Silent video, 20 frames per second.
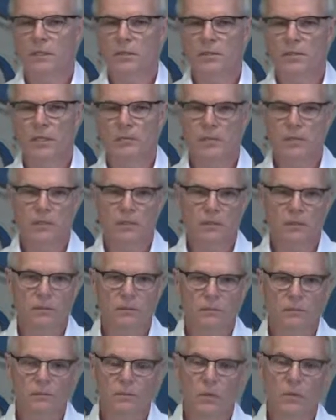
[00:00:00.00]
on the
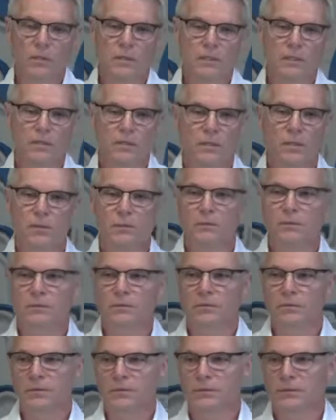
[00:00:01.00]
subject Rolling
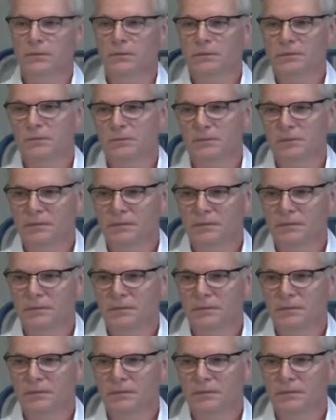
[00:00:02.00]
Stones.